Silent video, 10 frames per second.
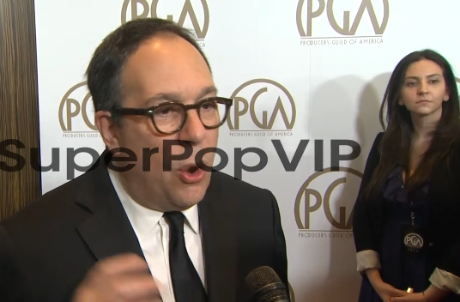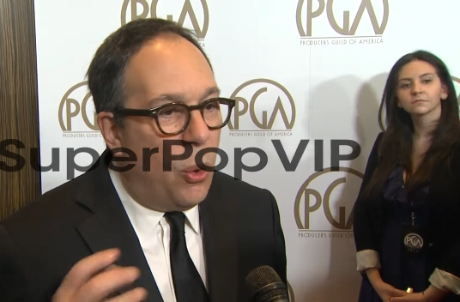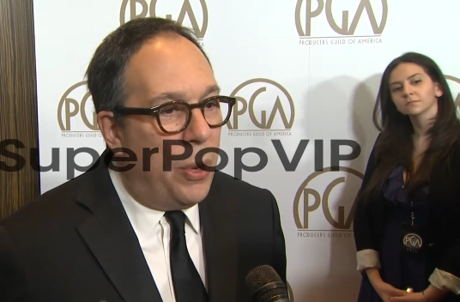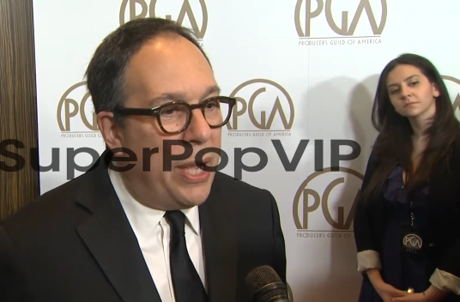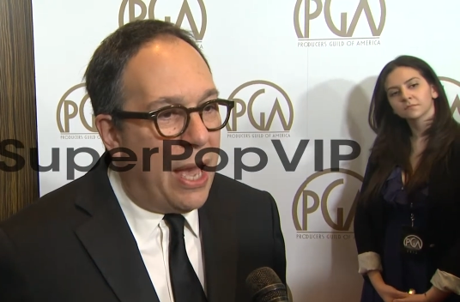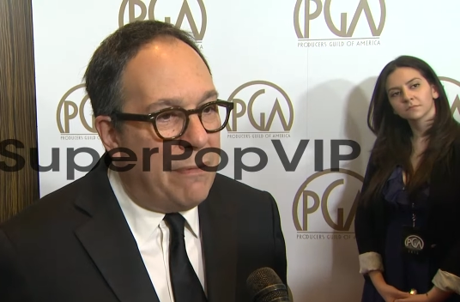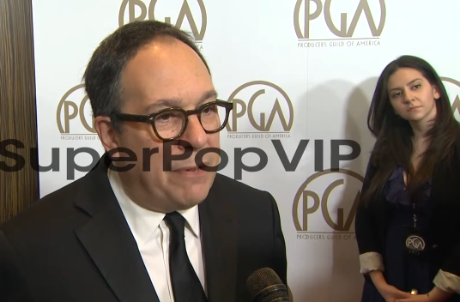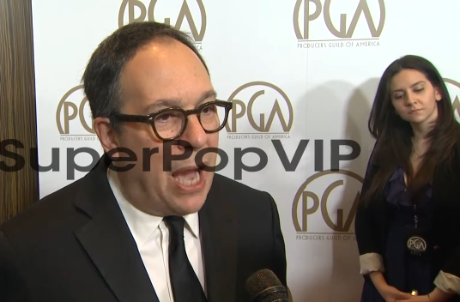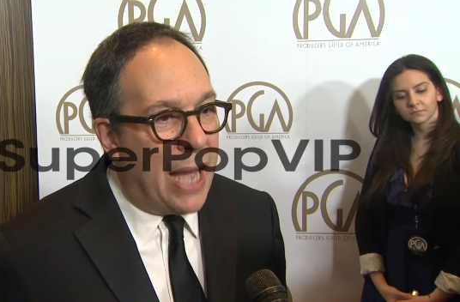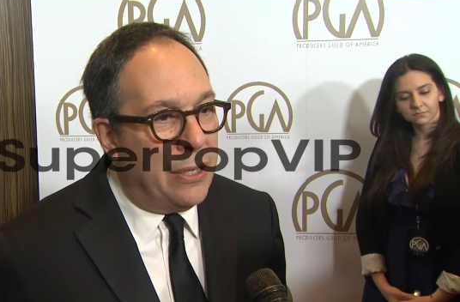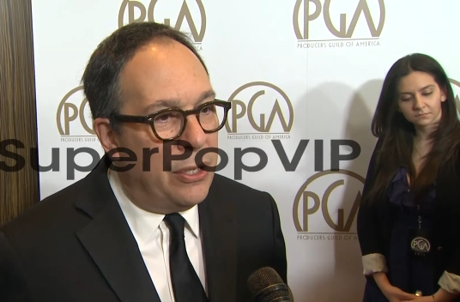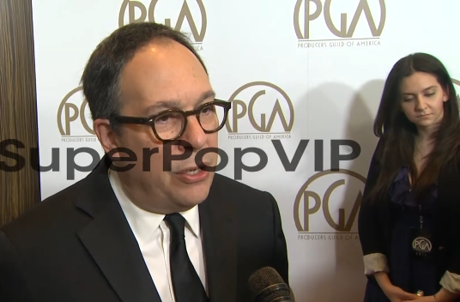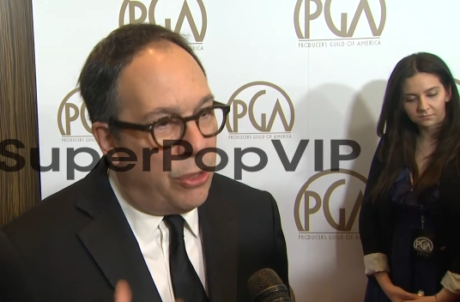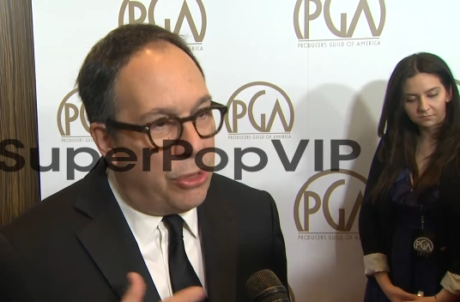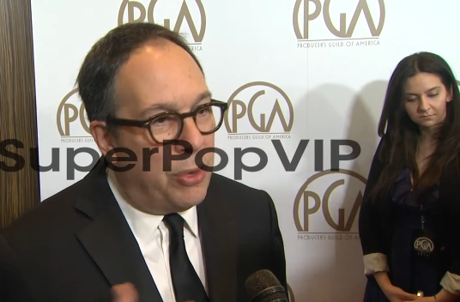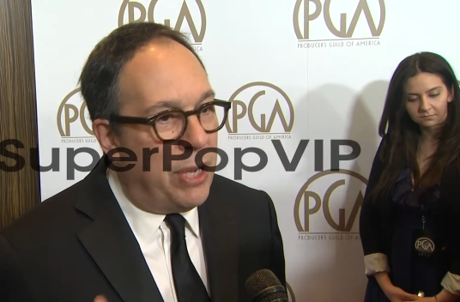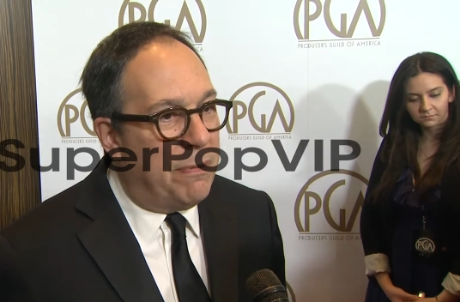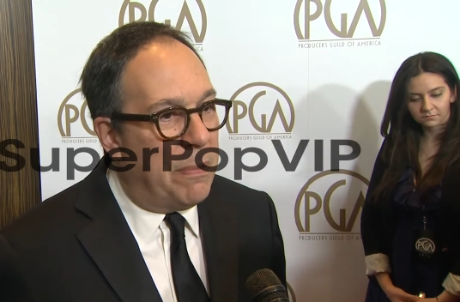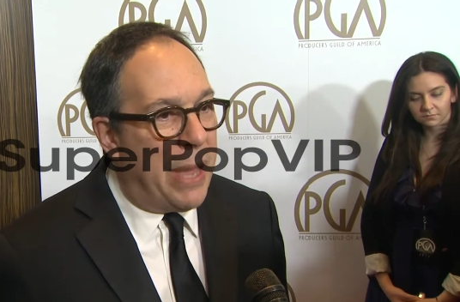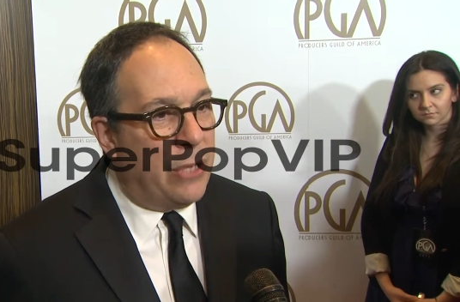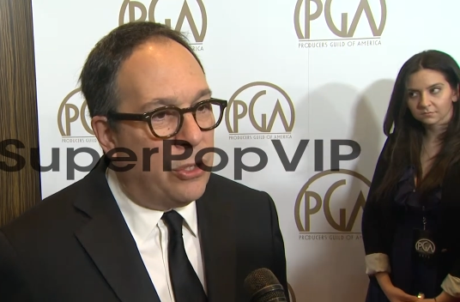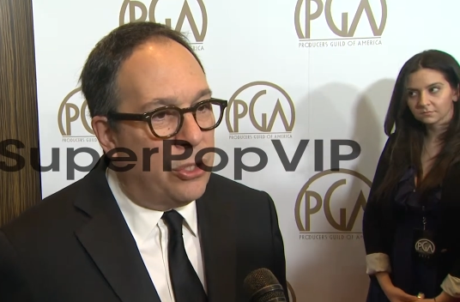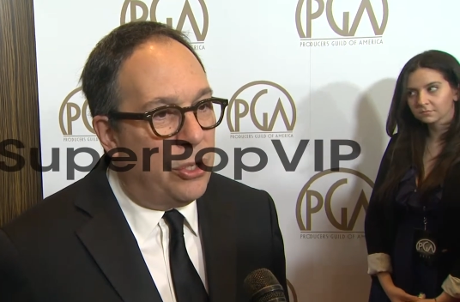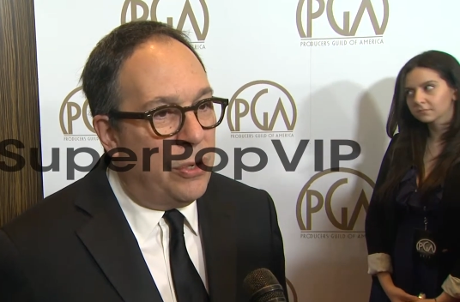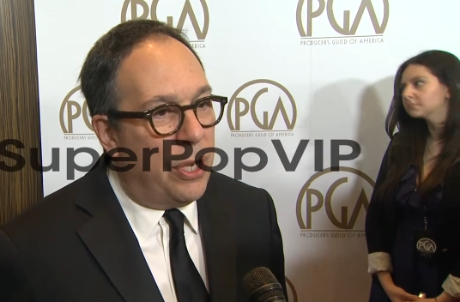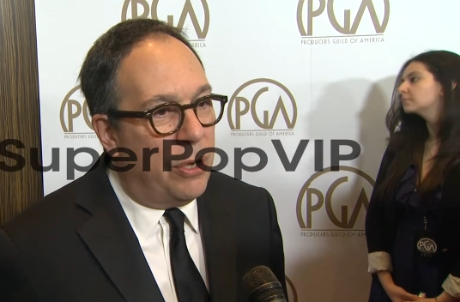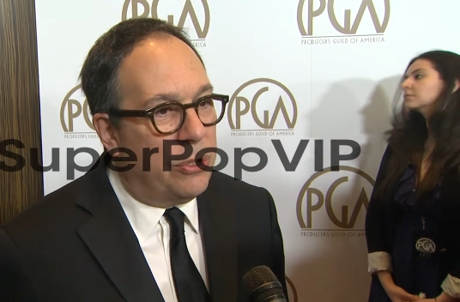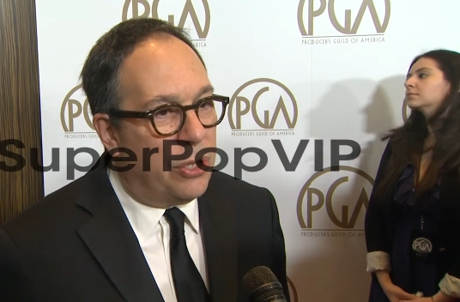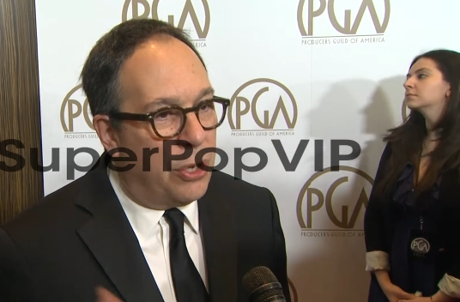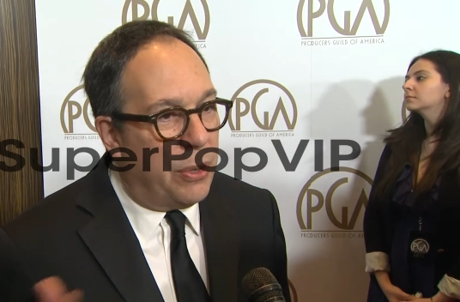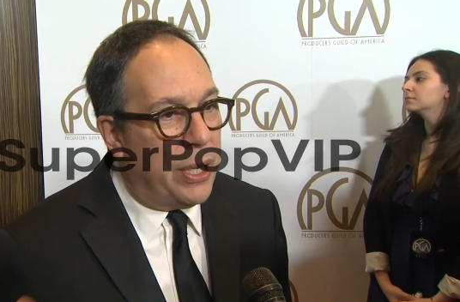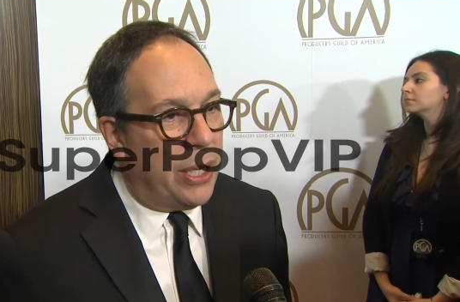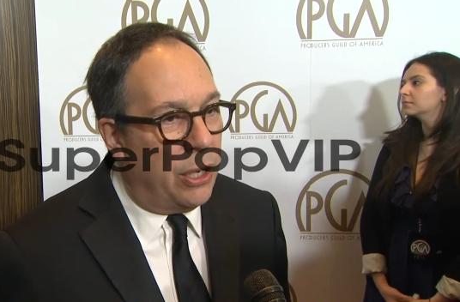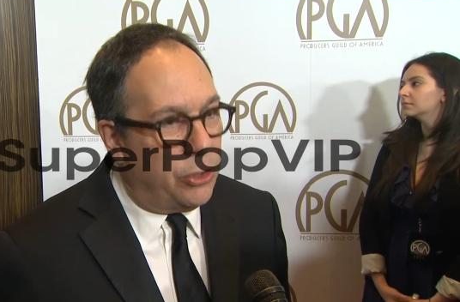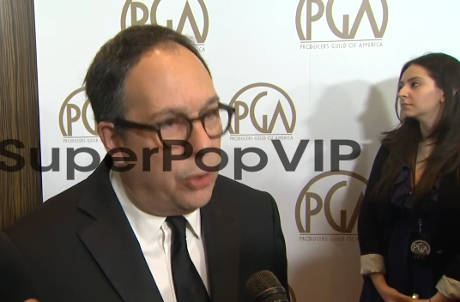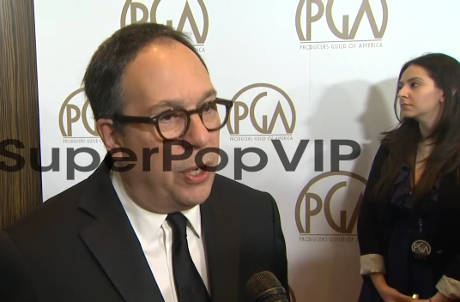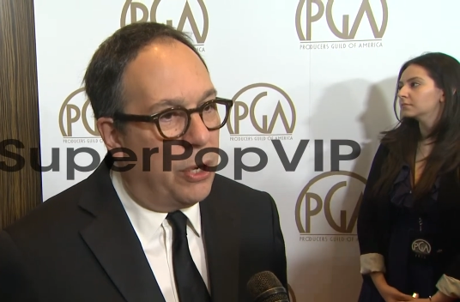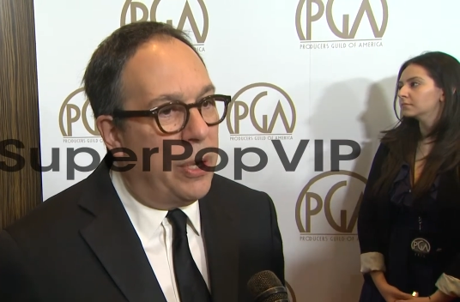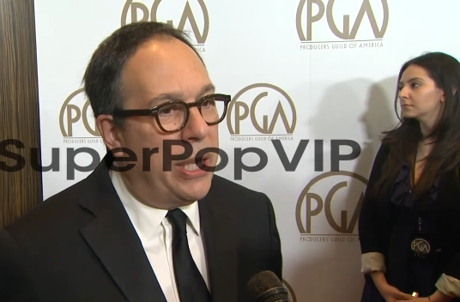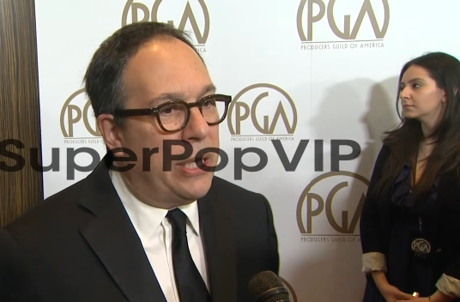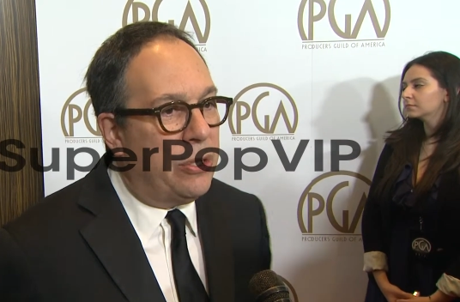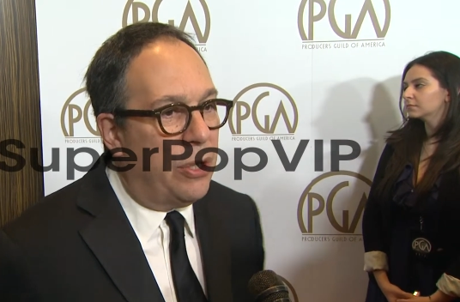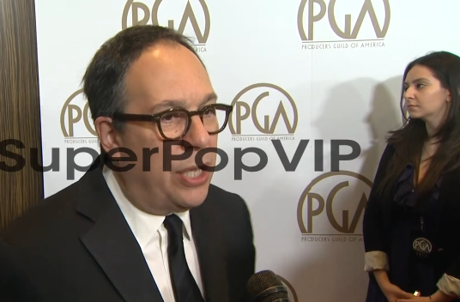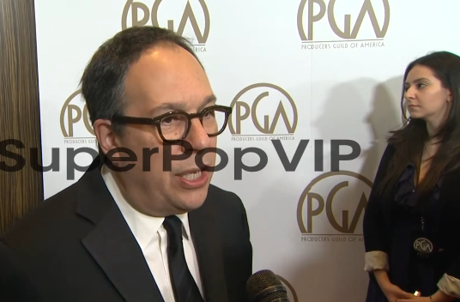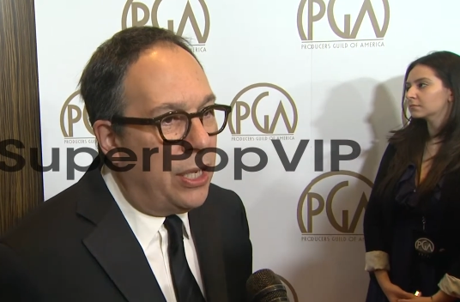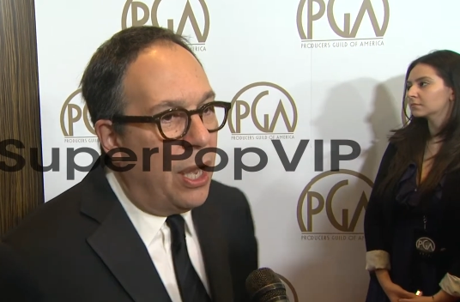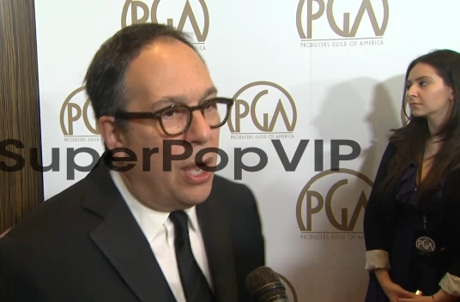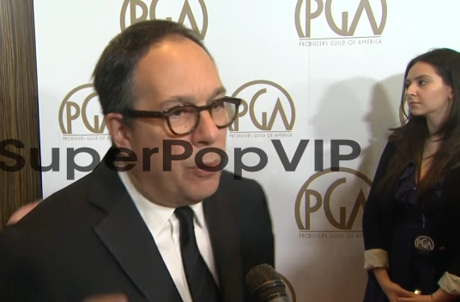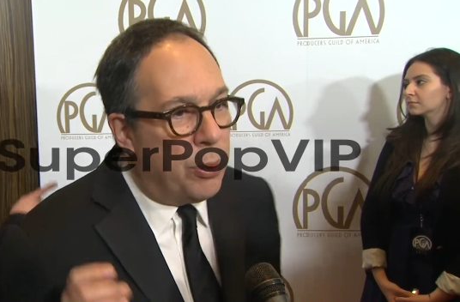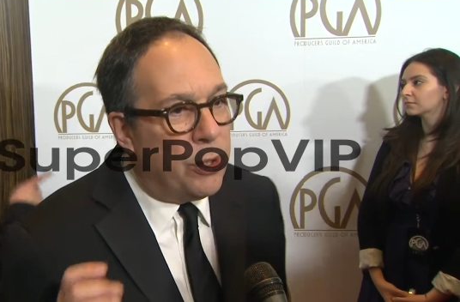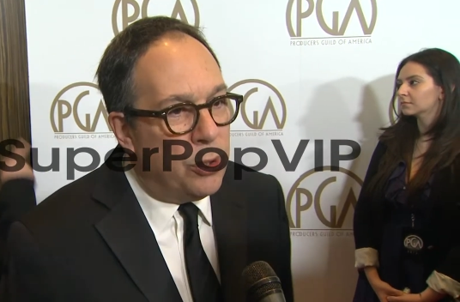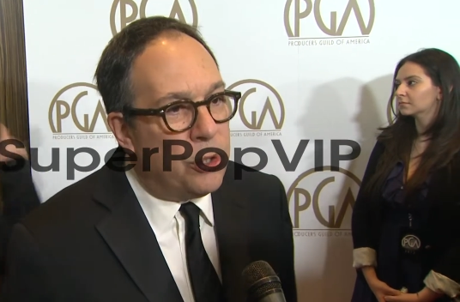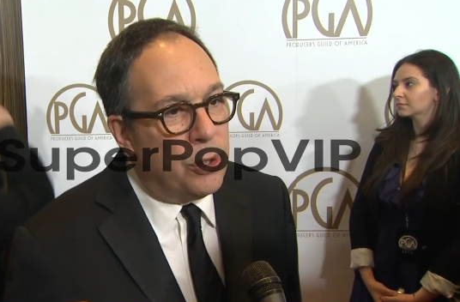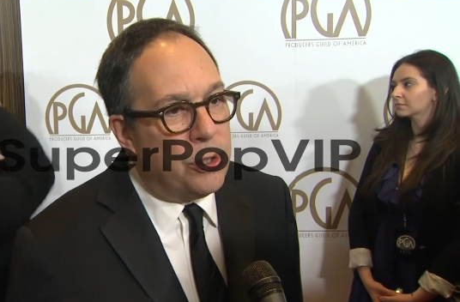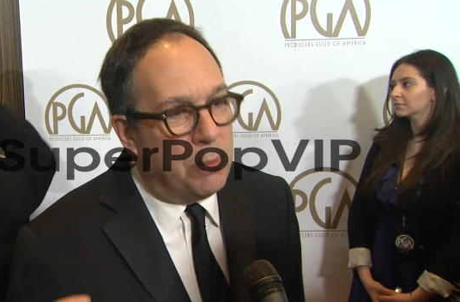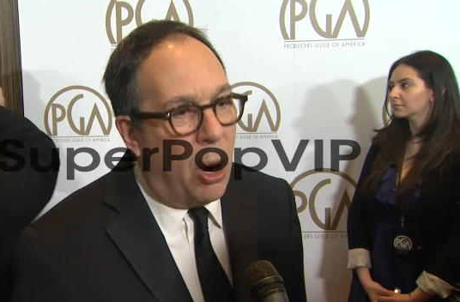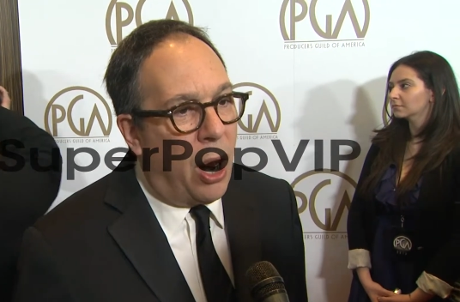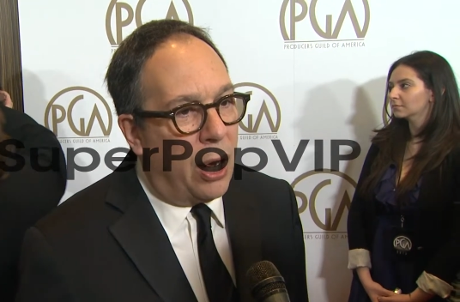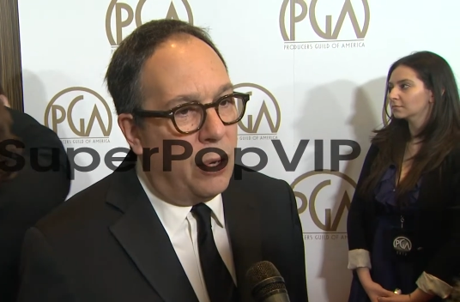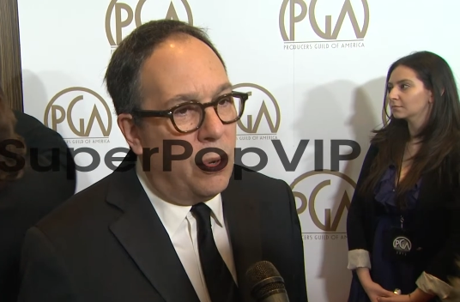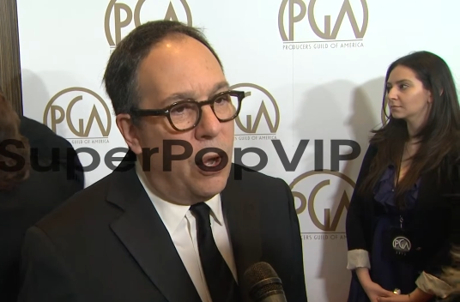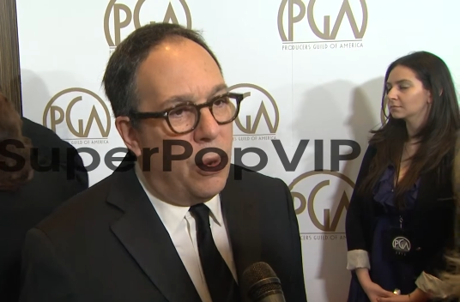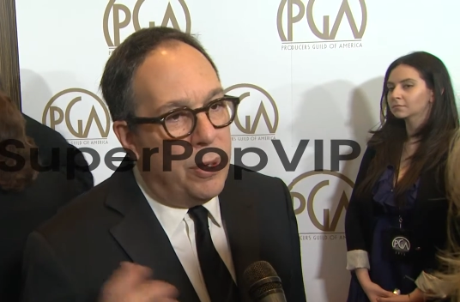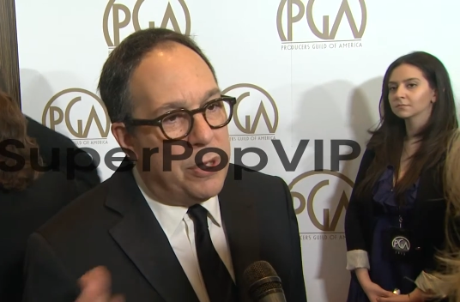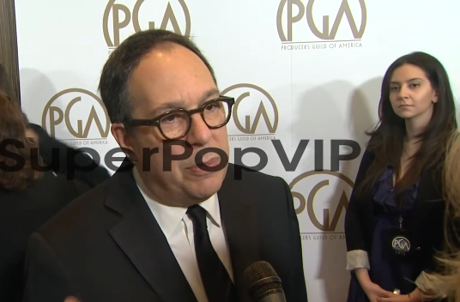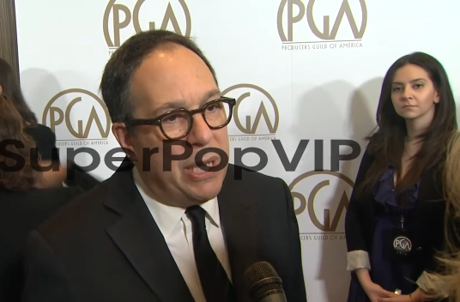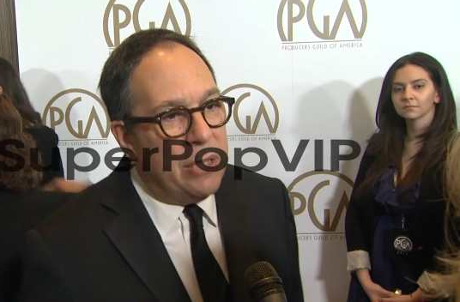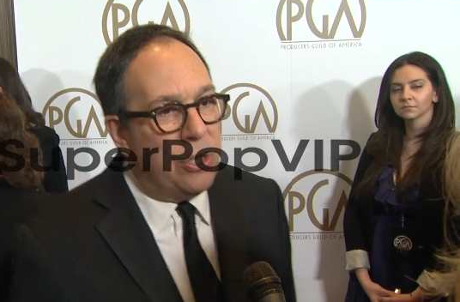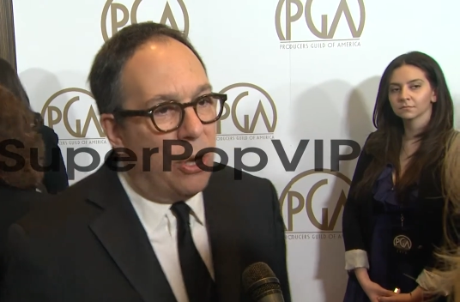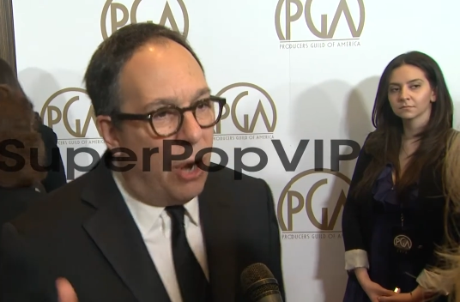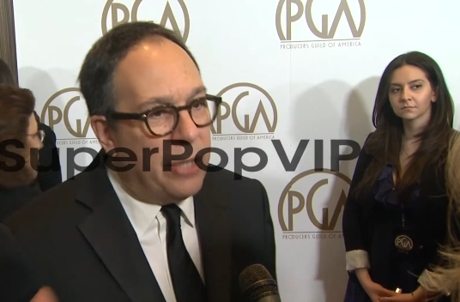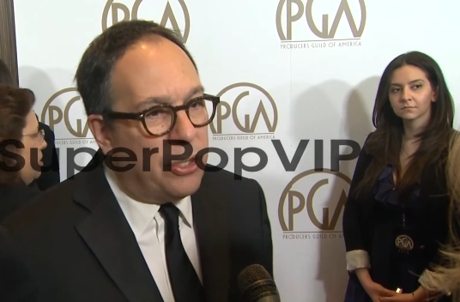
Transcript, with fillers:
Speaker 1: we have gotten three of the major studios to agree, uh, to agree to the producers mark, which means that on